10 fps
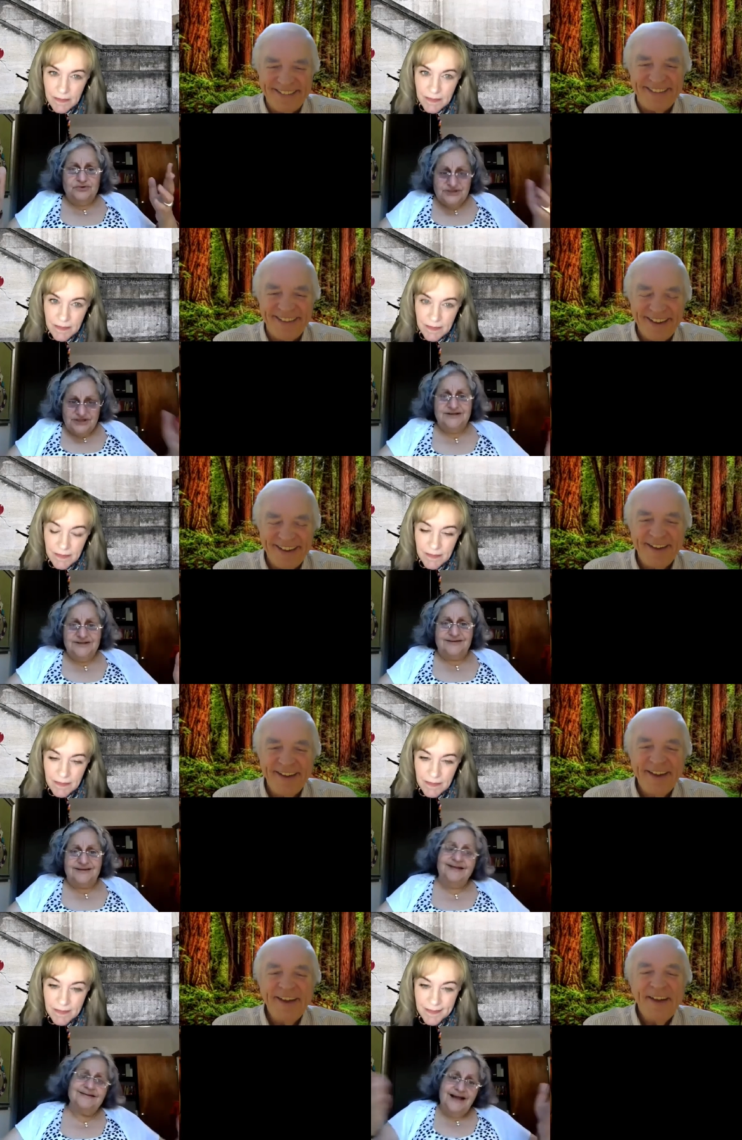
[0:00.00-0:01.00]
Speaker 1: didn't,
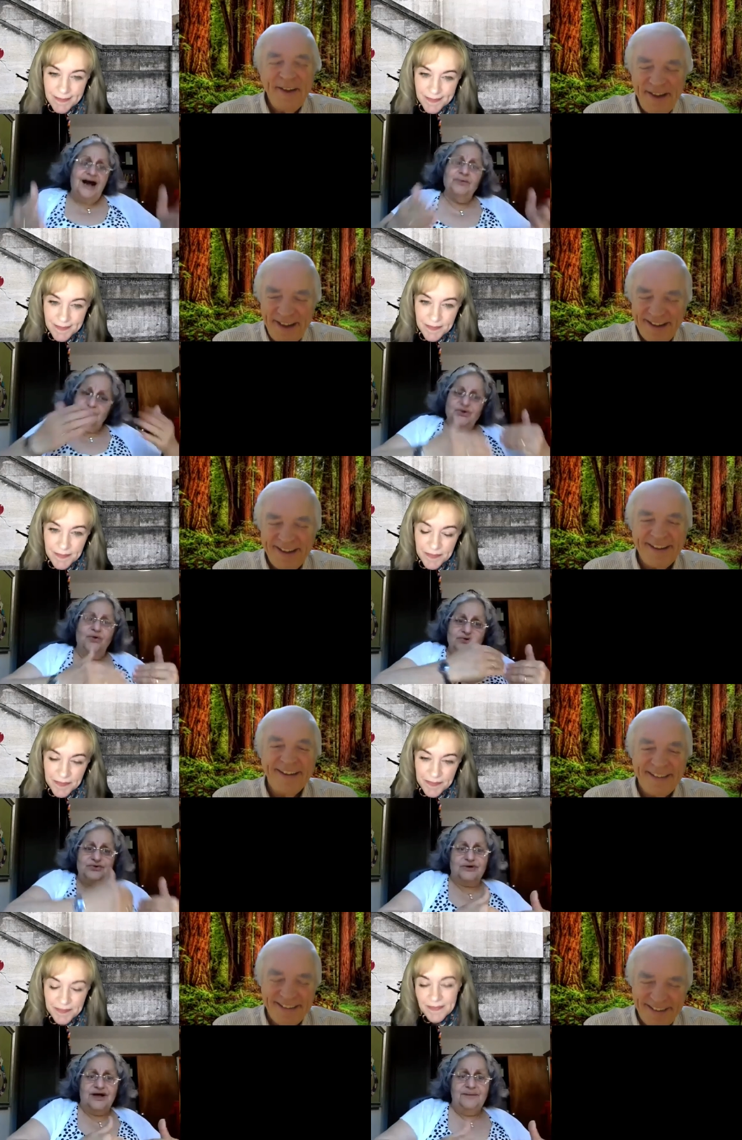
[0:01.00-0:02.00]
and now no, you're,
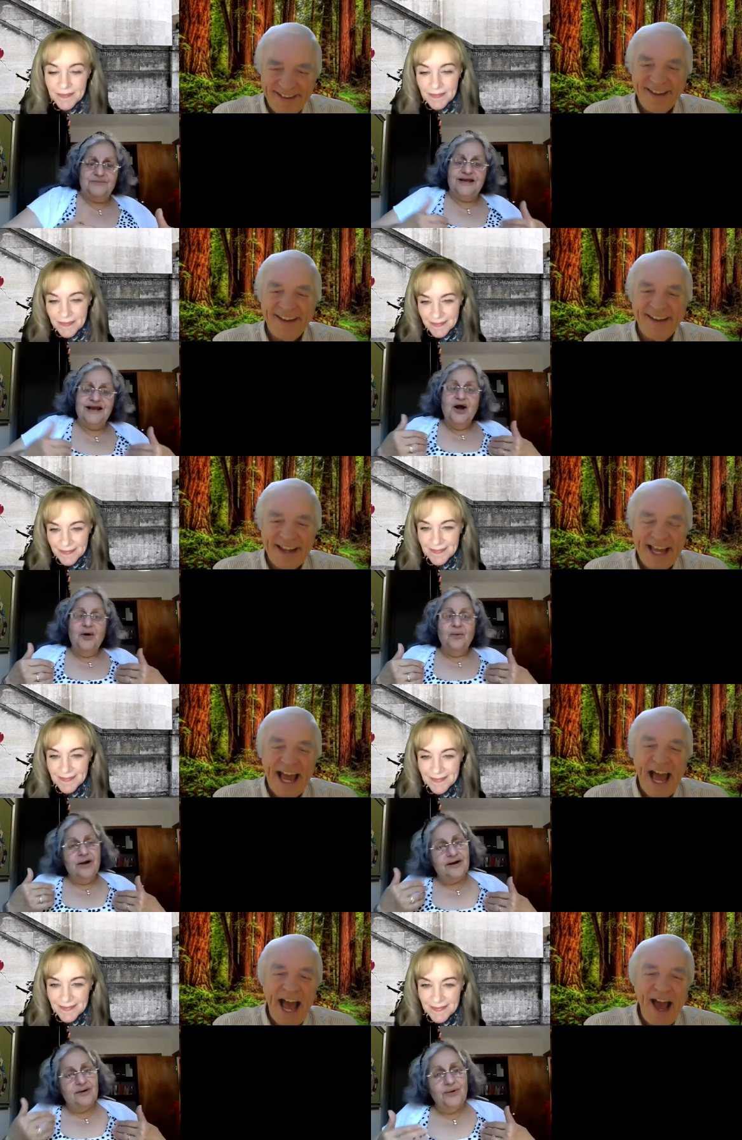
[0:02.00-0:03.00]
I mean,
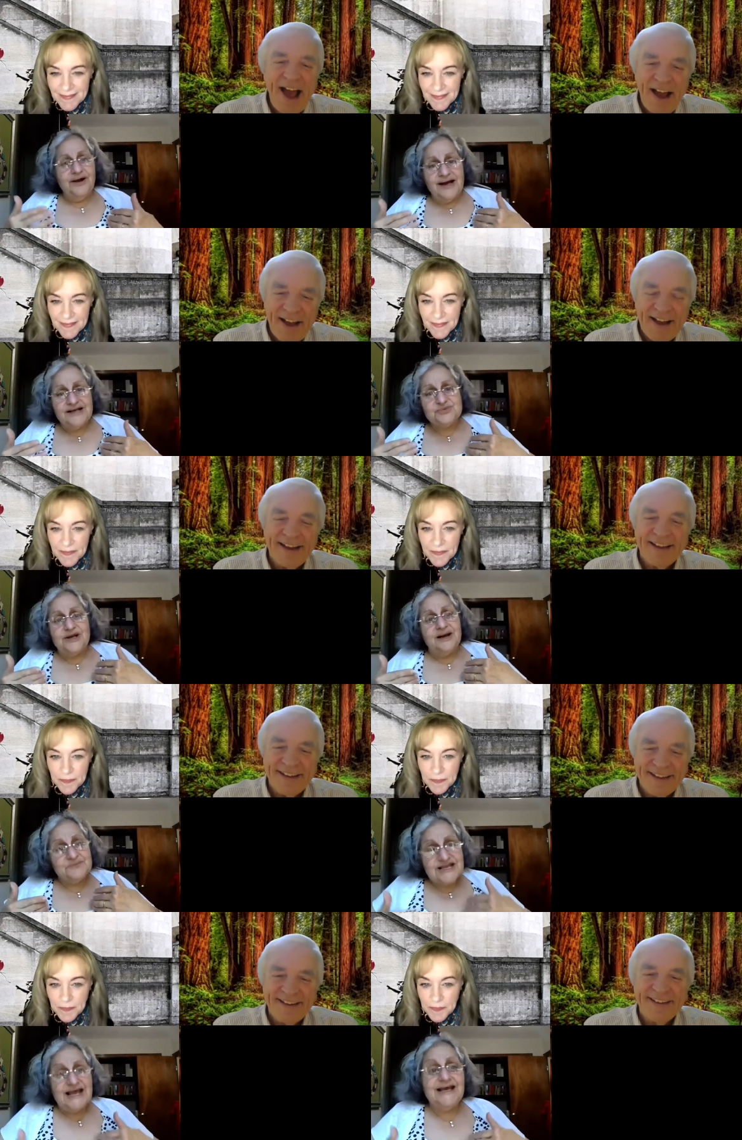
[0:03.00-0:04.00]
whereas when I'm
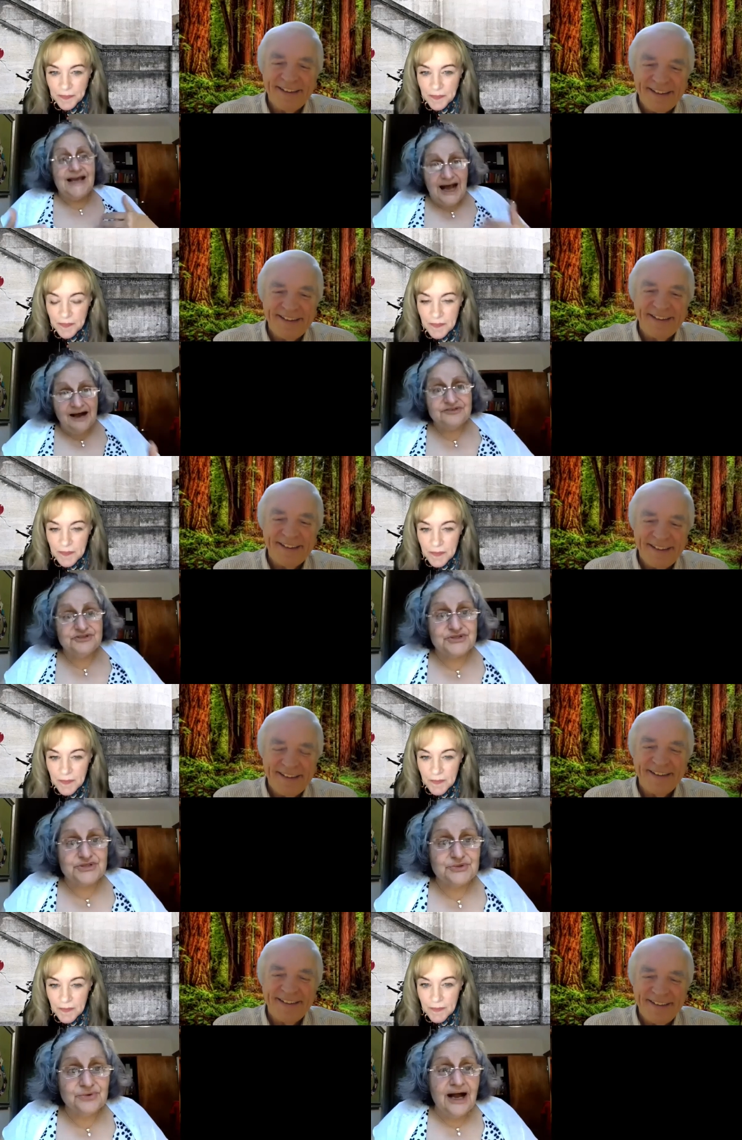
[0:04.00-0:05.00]
saying, haven't
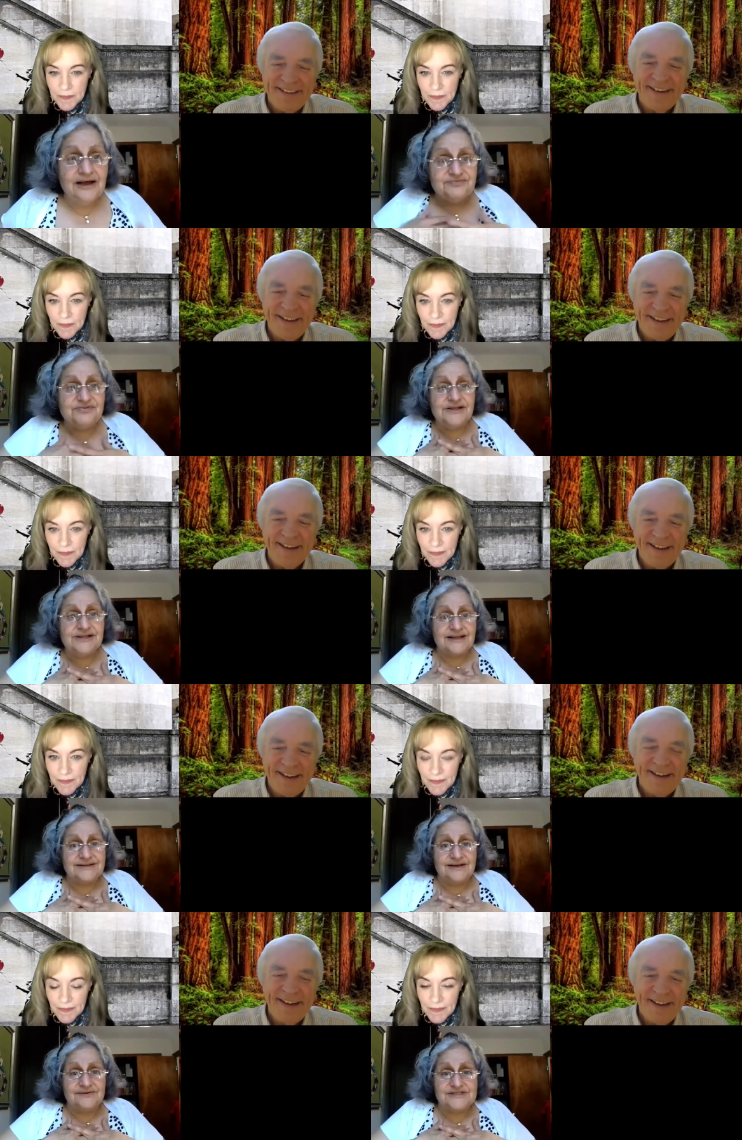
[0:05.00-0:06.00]
you, I feel that there
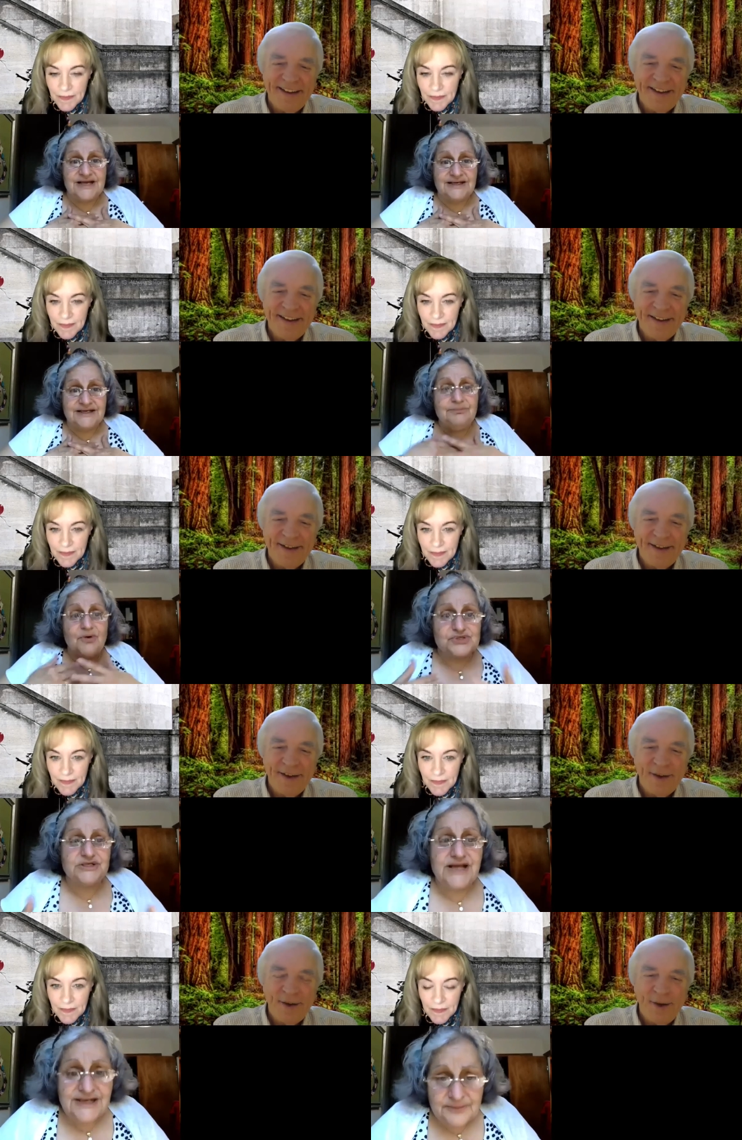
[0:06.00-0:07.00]
is an
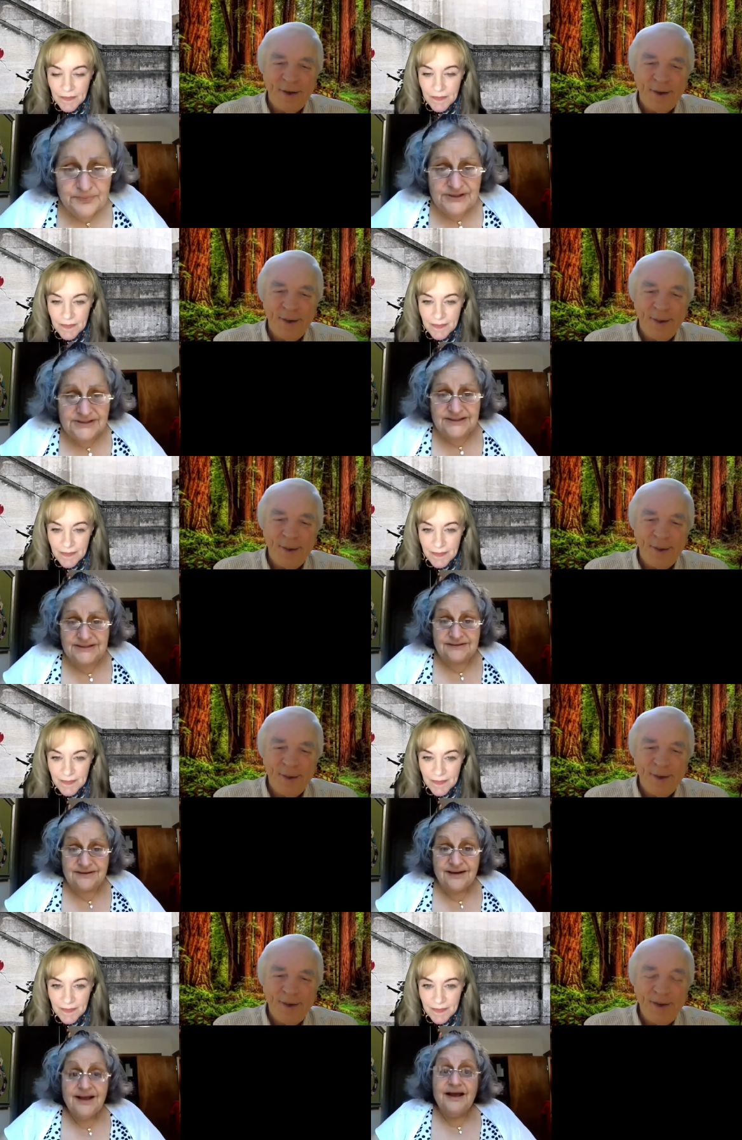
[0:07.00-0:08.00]
emotional appeal in it.
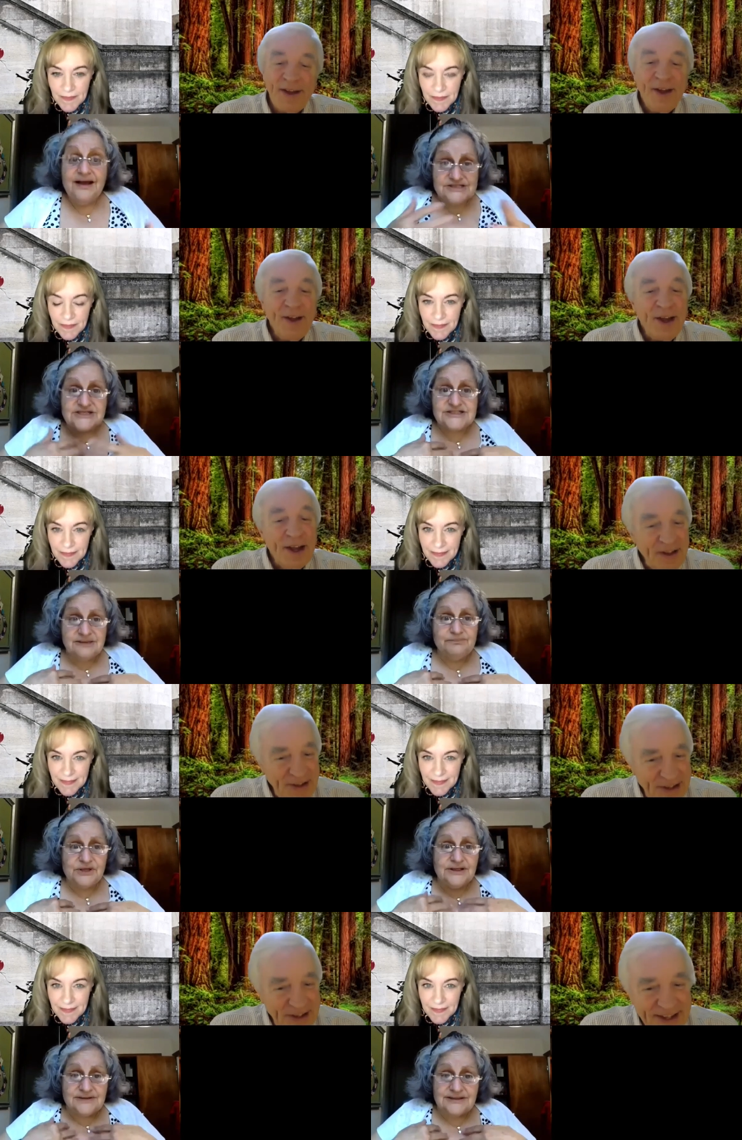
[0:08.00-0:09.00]
Is it something
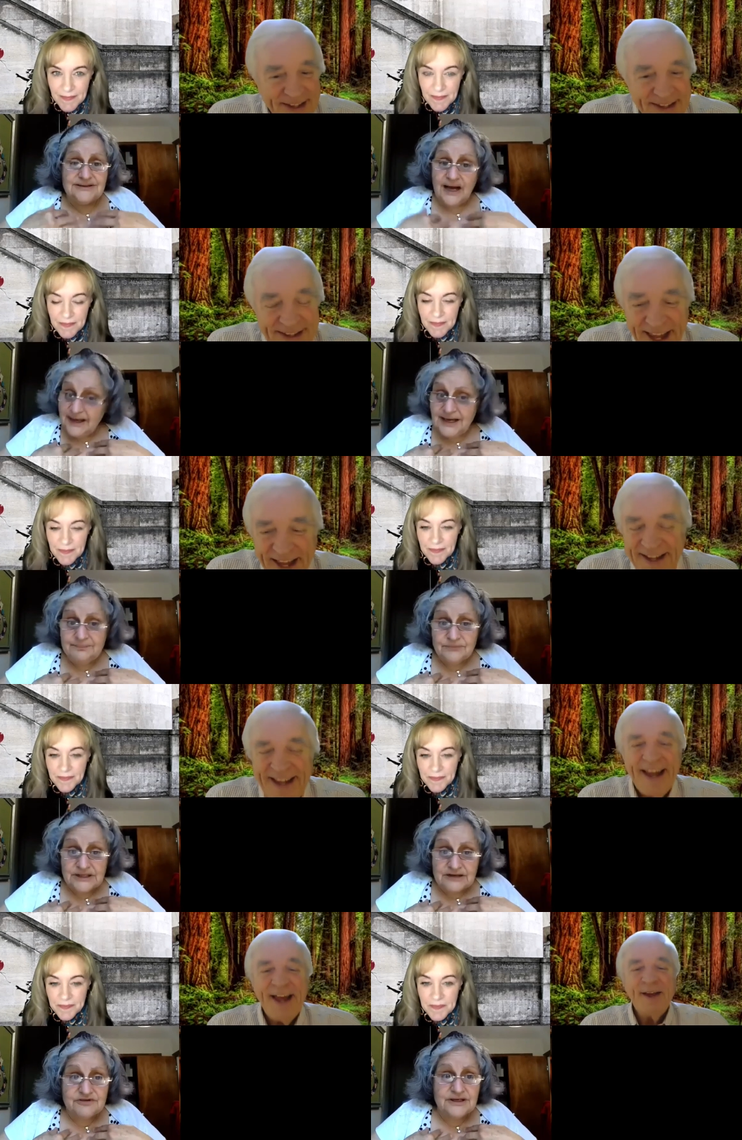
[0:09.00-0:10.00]
that I am
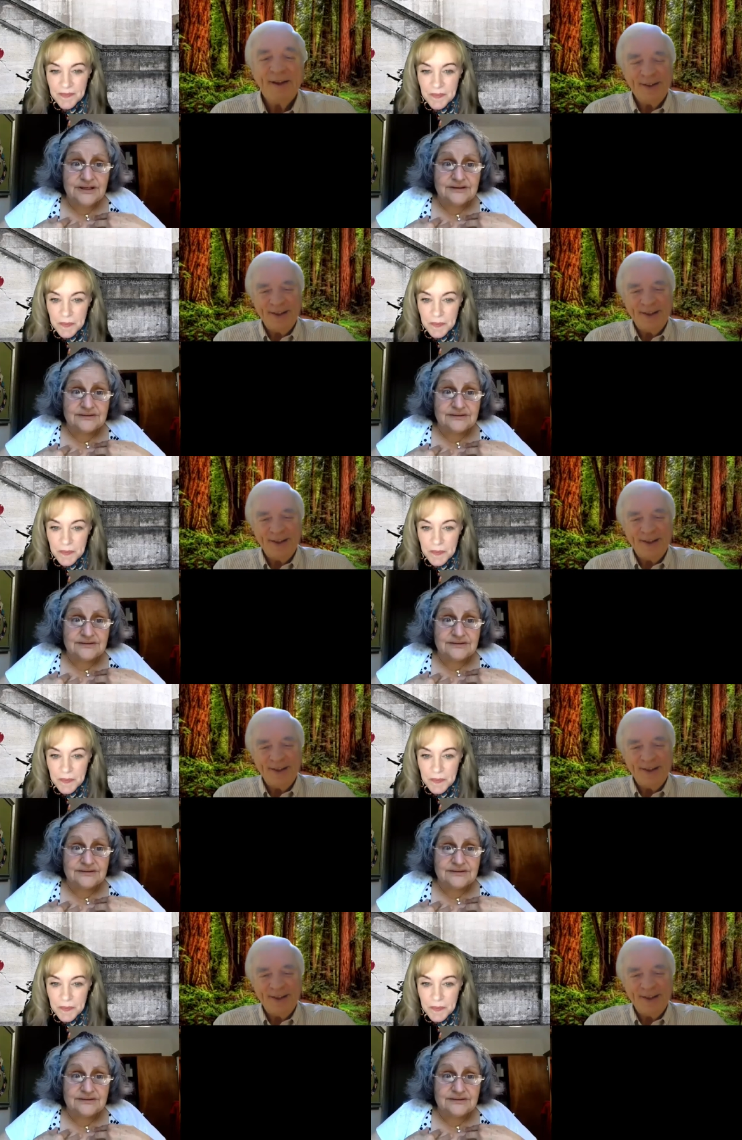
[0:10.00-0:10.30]
giving